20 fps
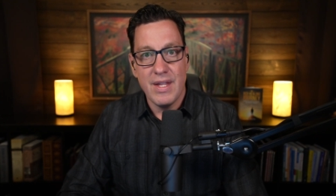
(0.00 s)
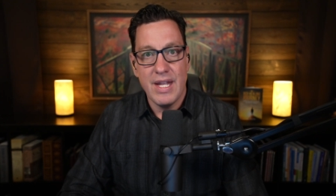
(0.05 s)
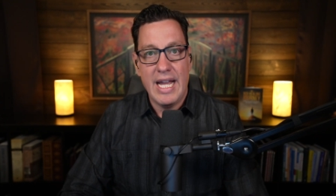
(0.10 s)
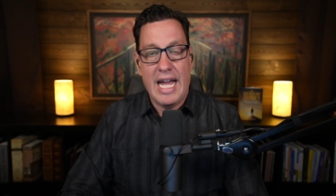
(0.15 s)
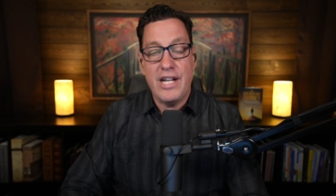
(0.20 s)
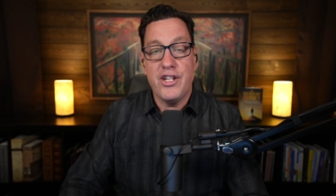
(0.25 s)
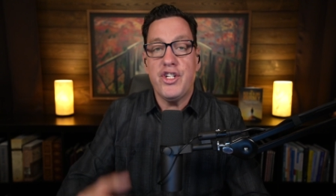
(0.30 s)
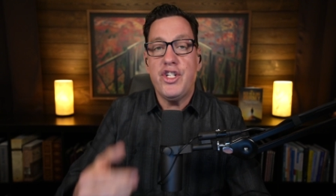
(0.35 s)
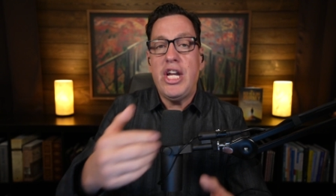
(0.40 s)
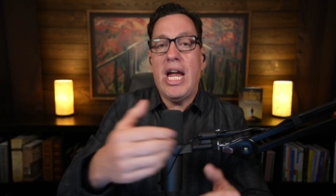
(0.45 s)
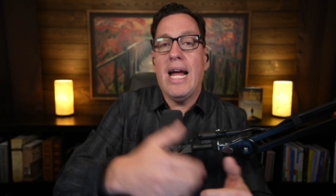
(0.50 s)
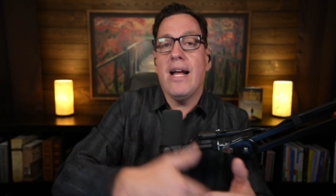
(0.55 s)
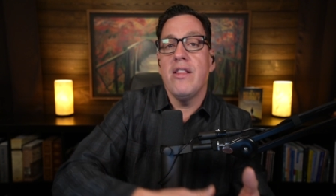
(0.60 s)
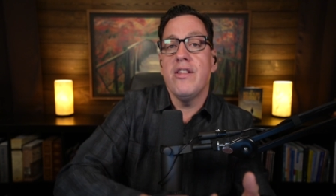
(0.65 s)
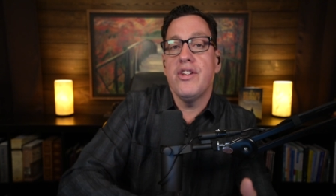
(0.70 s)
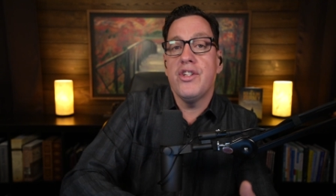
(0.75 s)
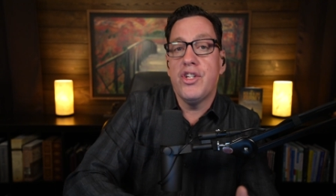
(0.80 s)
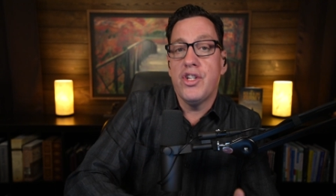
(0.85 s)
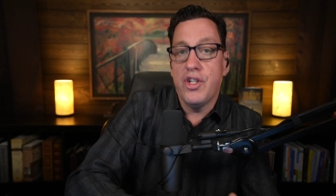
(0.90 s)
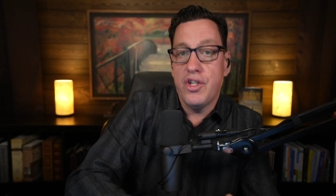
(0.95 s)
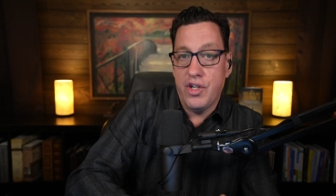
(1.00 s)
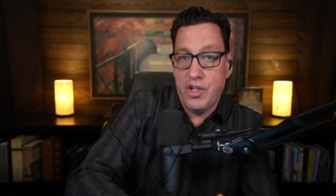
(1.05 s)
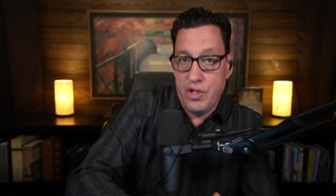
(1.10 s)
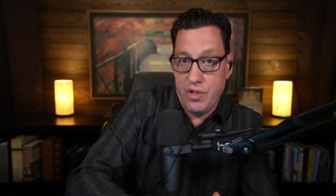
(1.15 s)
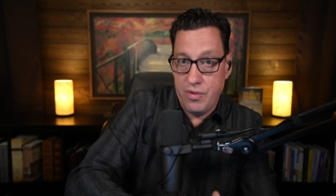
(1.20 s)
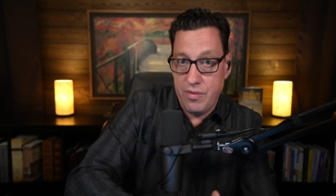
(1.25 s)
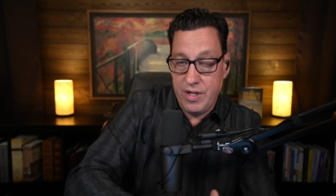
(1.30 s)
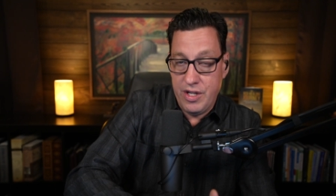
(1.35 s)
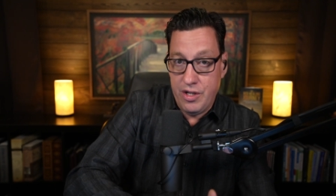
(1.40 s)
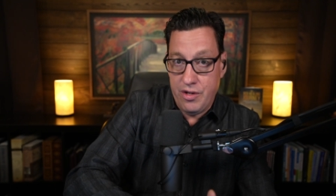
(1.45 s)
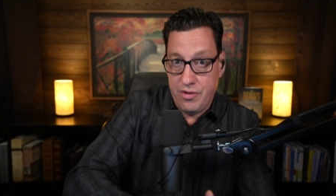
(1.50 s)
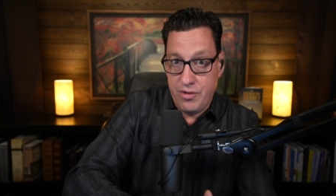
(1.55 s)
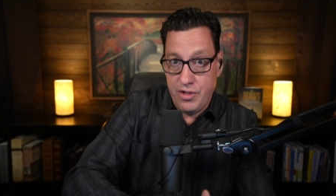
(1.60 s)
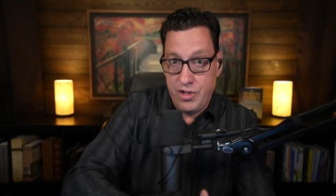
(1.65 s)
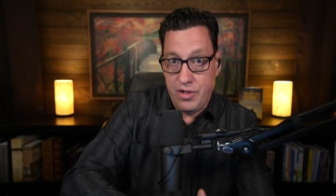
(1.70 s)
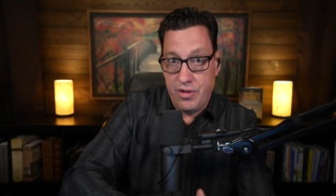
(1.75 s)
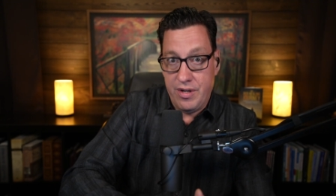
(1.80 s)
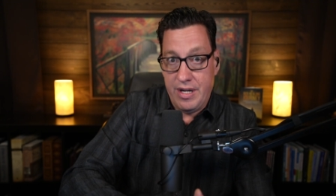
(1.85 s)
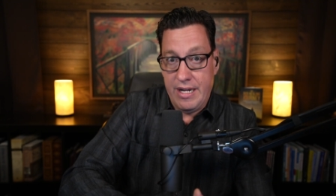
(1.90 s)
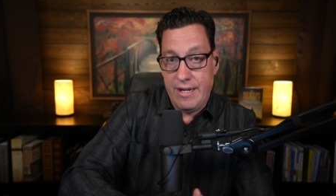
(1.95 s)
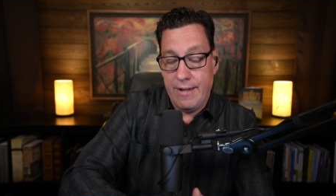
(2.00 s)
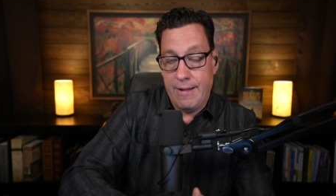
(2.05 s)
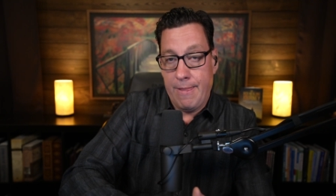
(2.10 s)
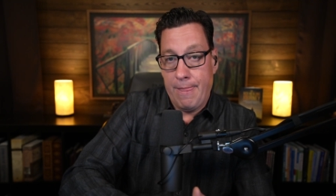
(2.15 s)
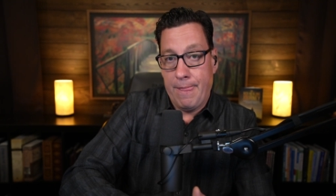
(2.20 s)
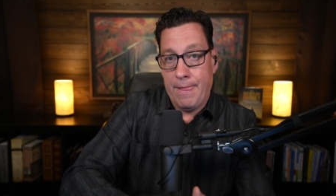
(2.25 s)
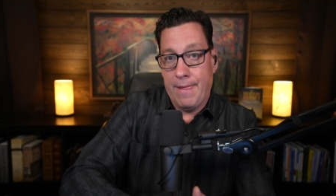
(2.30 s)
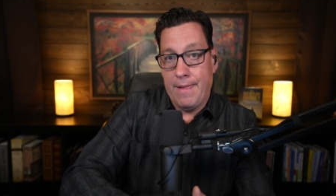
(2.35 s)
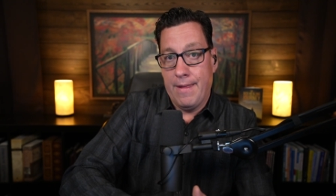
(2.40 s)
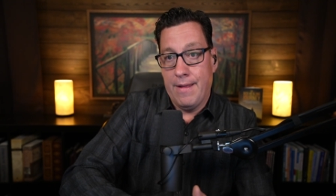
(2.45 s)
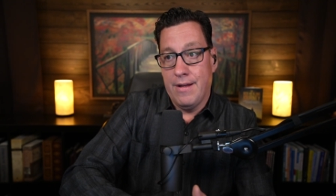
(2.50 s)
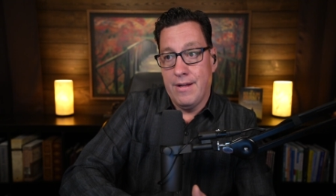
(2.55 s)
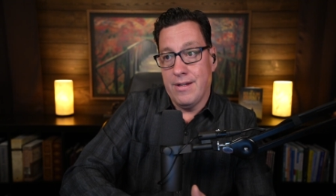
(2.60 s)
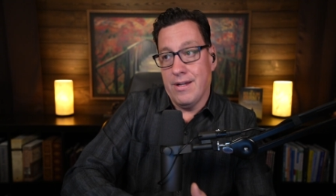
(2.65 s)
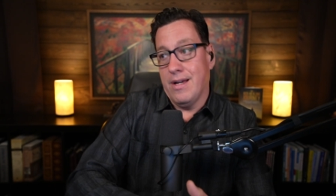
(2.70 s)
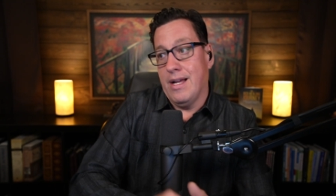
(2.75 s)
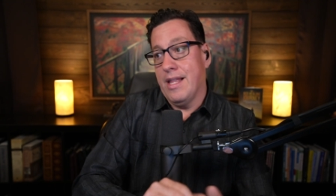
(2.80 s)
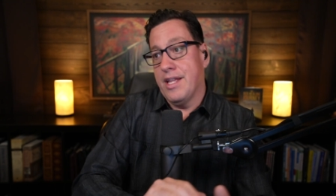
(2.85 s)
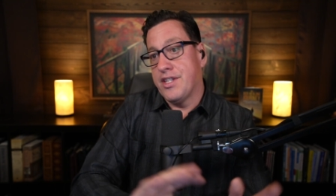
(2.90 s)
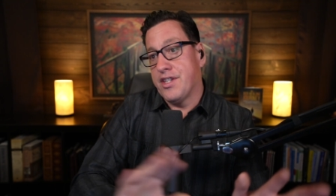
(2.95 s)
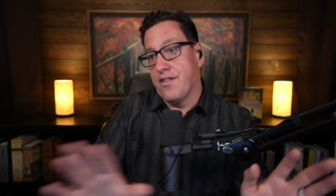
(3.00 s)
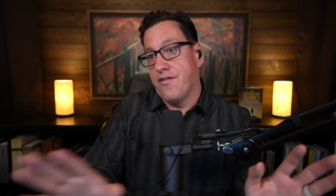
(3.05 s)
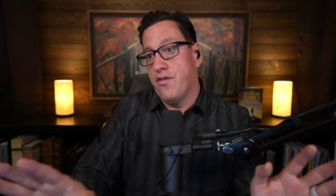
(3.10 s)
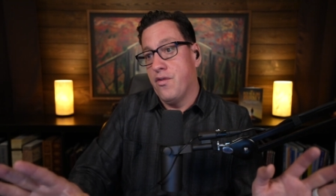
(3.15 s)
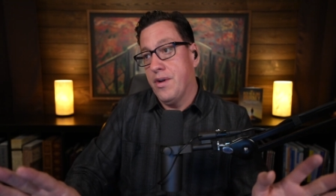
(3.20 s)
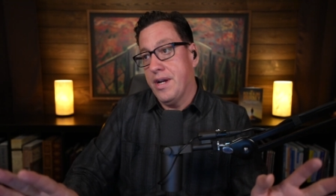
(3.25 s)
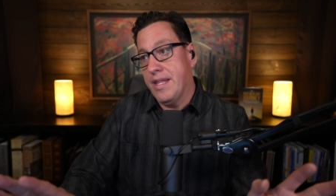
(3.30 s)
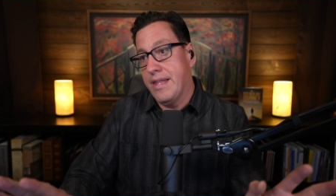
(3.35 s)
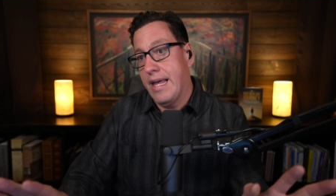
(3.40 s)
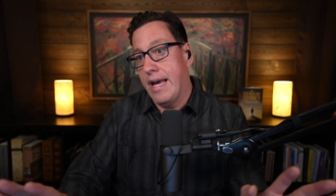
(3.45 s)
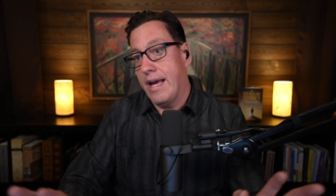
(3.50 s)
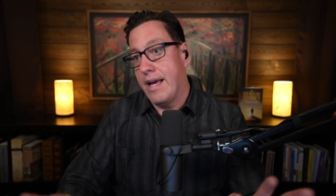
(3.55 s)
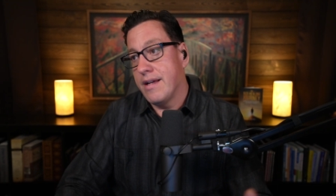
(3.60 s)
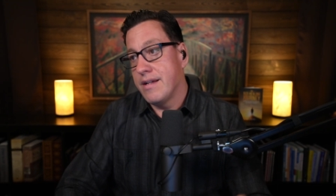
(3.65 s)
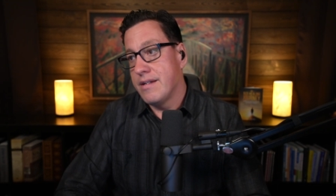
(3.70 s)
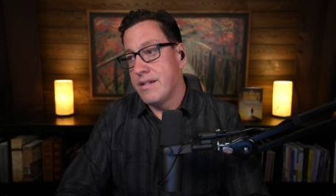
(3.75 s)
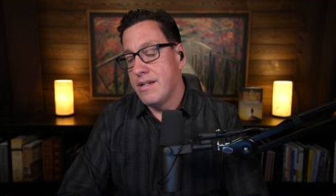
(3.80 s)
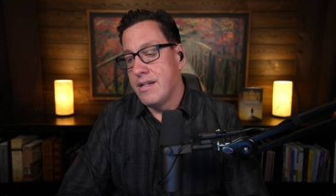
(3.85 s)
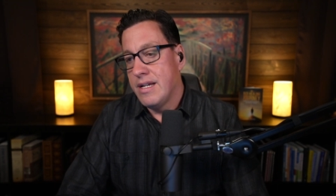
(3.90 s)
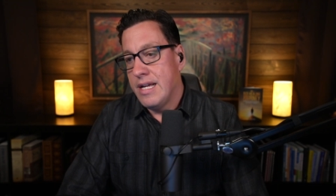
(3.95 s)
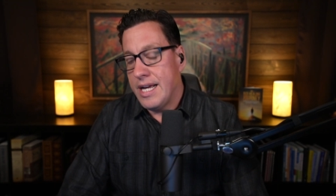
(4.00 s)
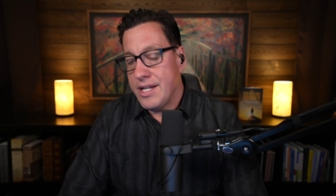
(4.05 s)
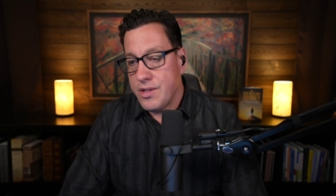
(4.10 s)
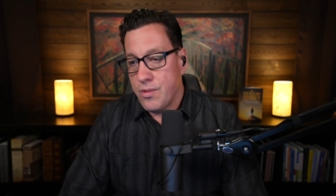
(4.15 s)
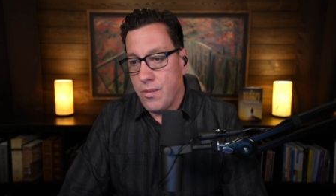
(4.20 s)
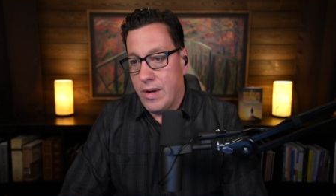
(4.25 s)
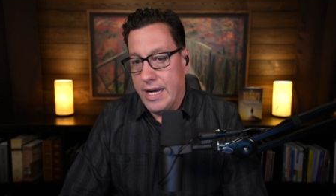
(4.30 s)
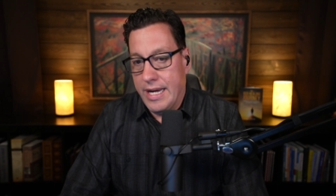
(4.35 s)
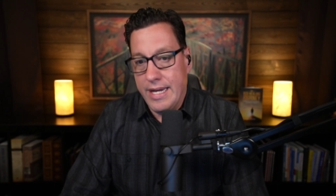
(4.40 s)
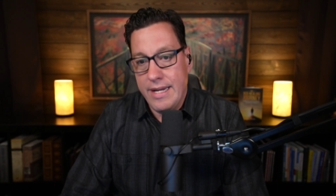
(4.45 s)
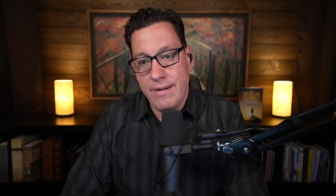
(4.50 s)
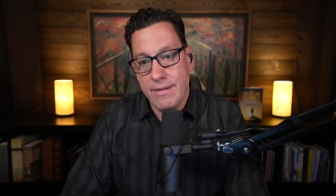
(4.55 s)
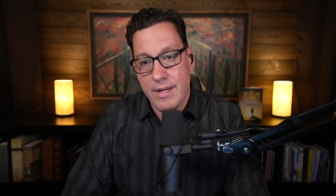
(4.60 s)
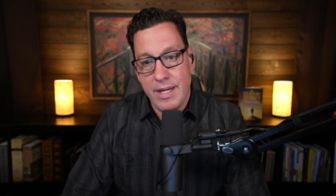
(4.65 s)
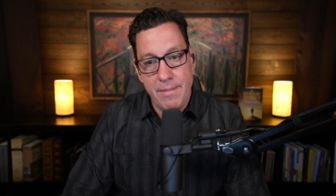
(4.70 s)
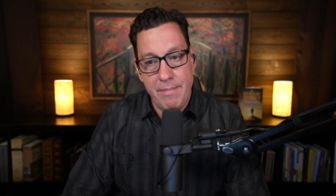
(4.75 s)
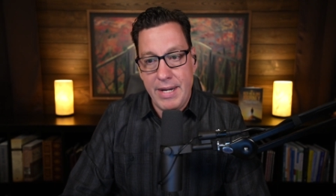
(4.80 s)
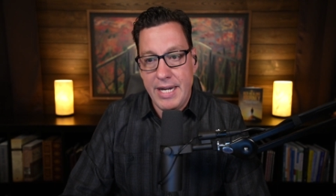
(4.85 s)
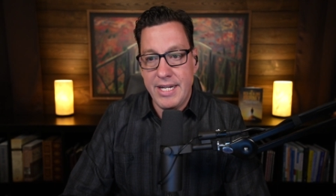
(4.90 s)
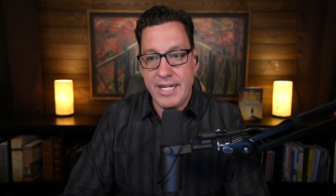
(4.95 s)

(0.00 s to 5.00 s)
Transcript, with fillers: and challenges you in your journey. So oh, let's avoid that. That's why many